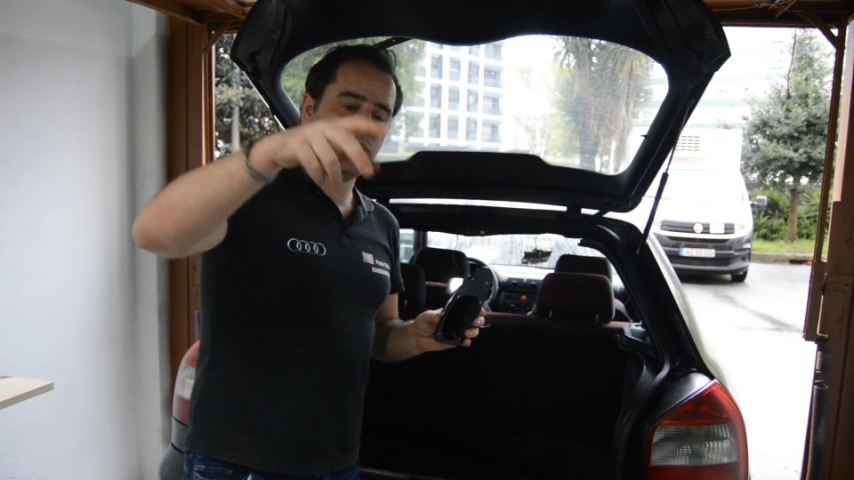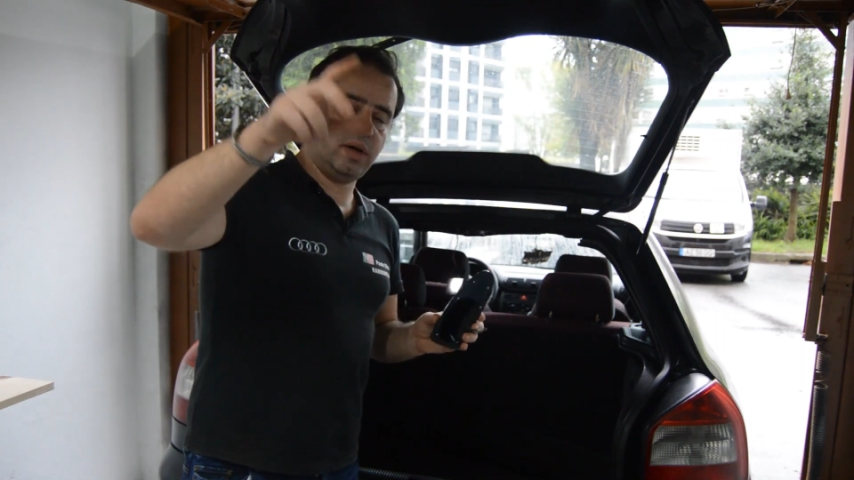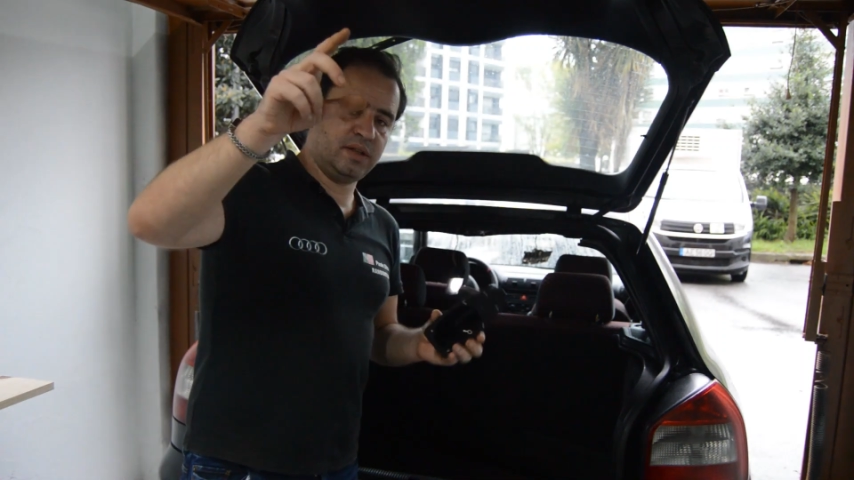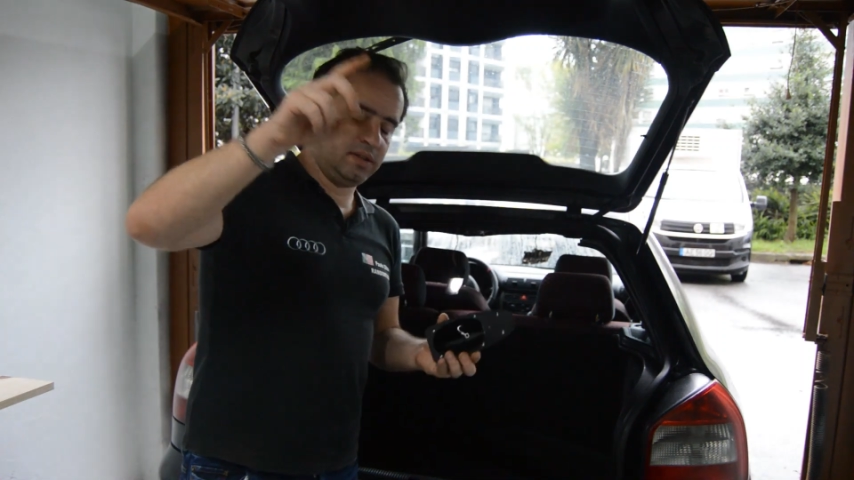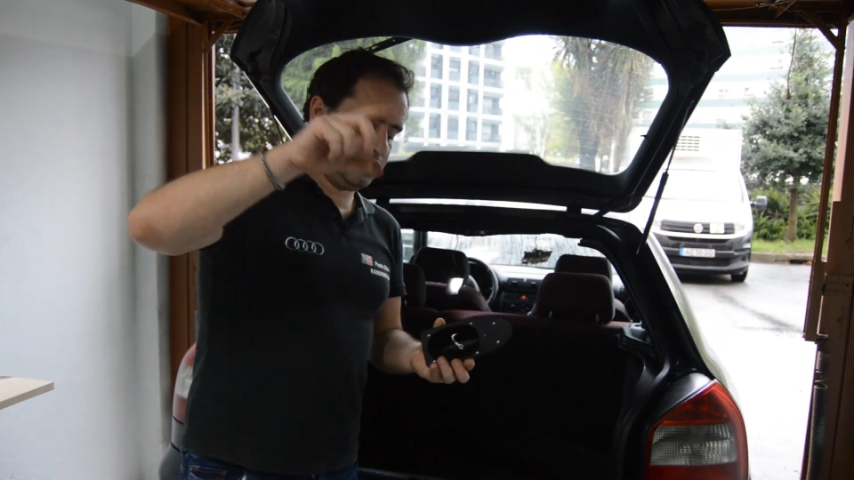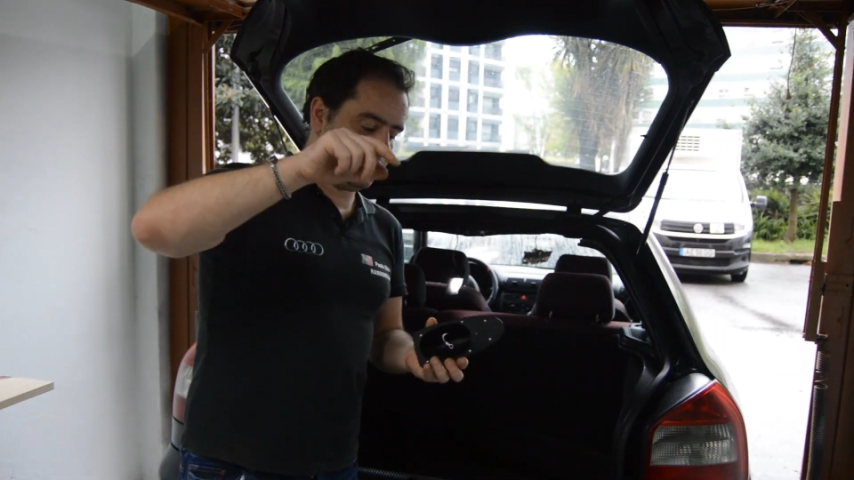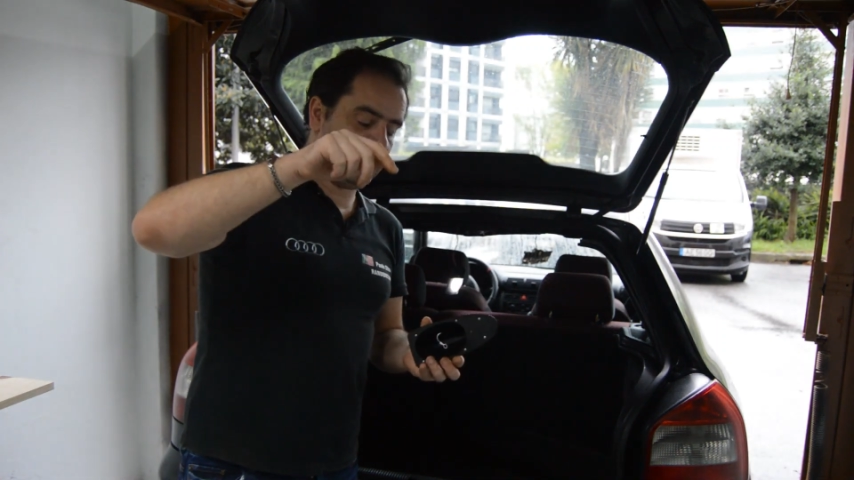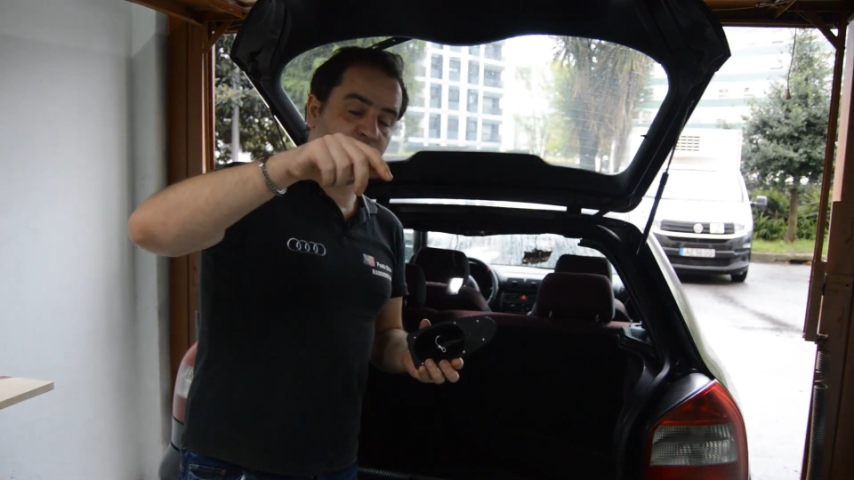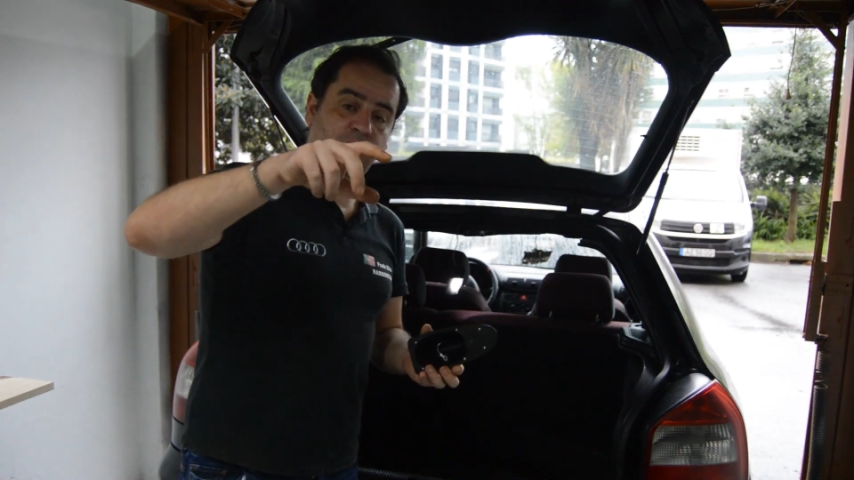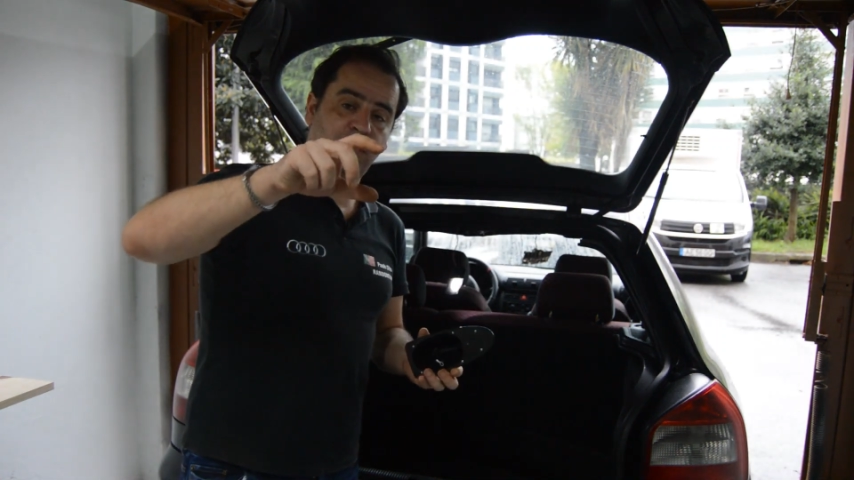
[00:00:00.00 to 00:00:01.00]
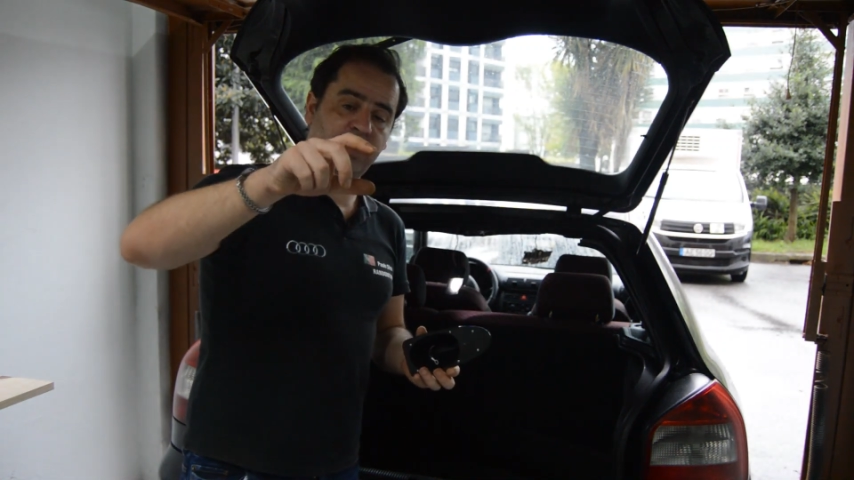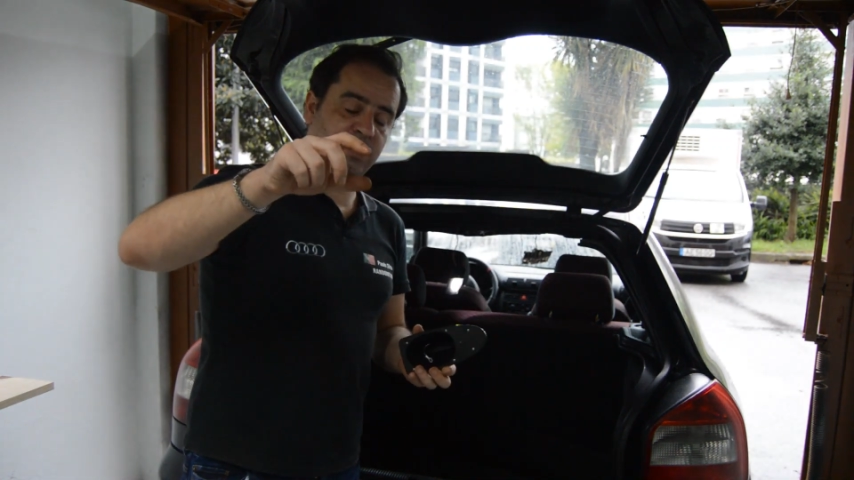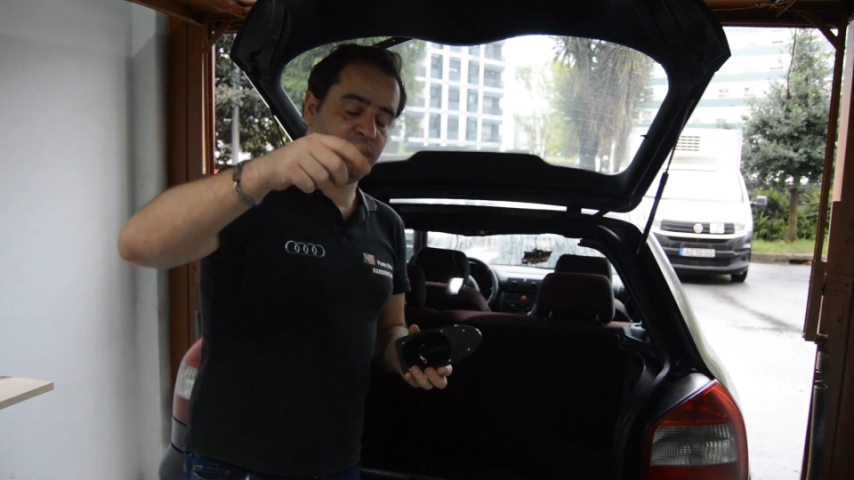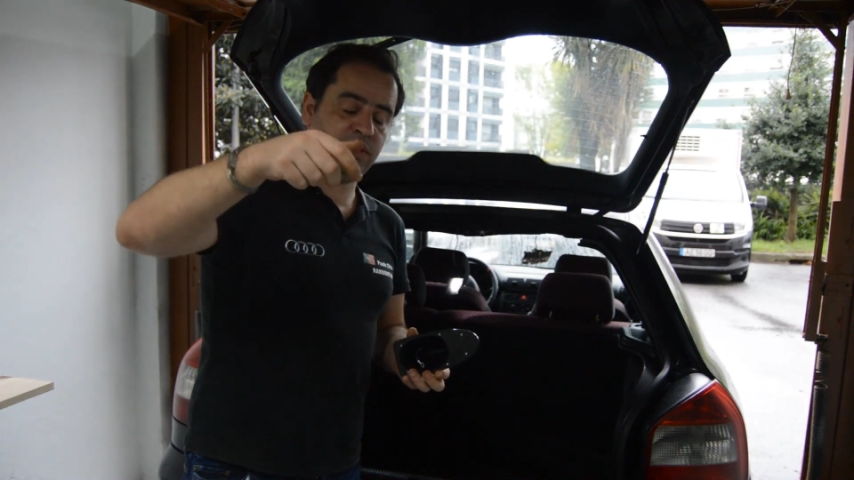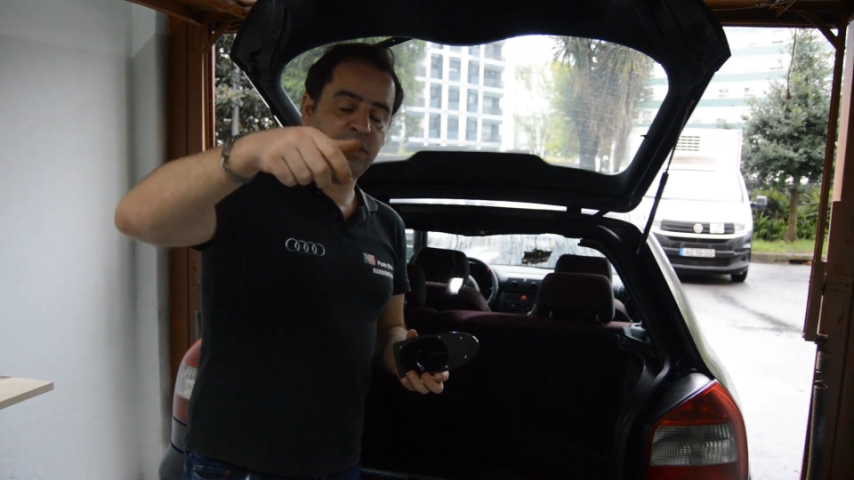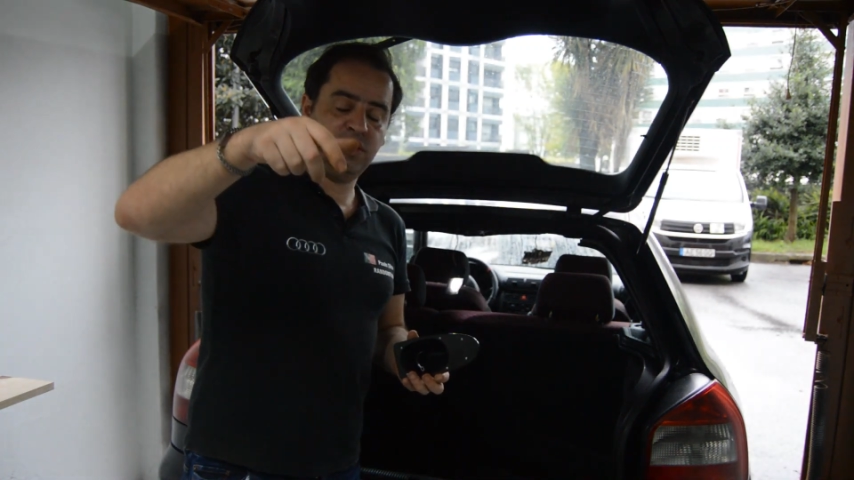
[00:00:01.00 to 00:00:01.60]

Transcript: one, the longer one, you know,